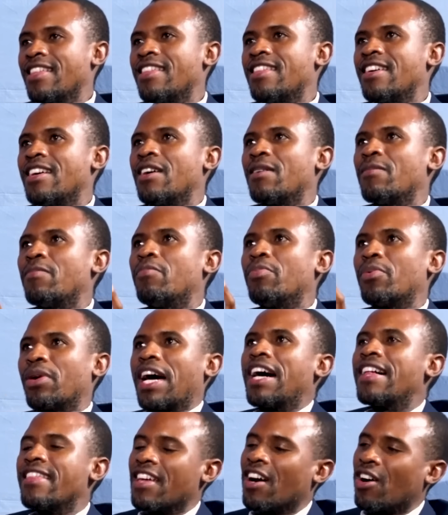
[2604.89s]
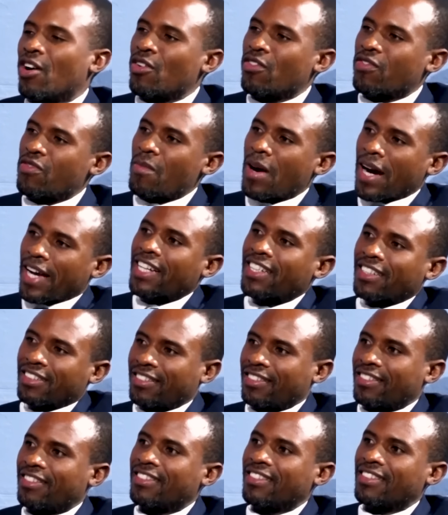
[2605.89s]
the brother of
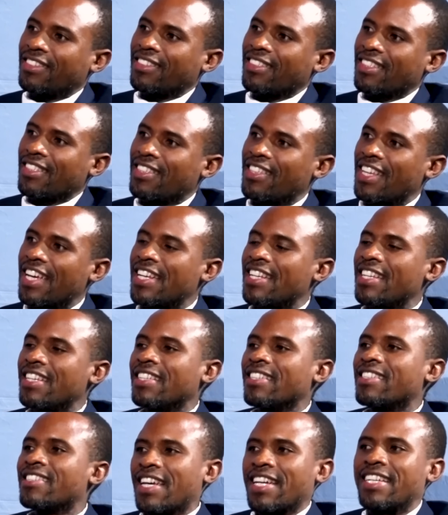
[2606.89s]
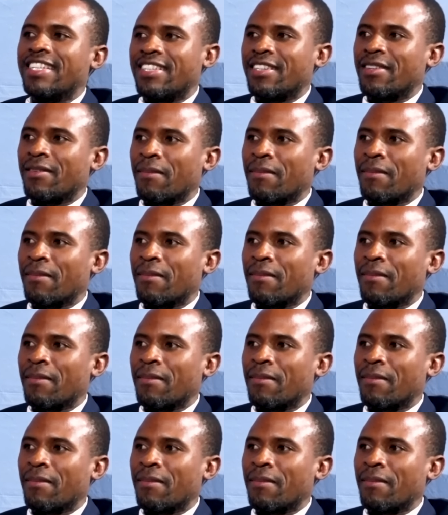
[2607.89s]
Michael then said,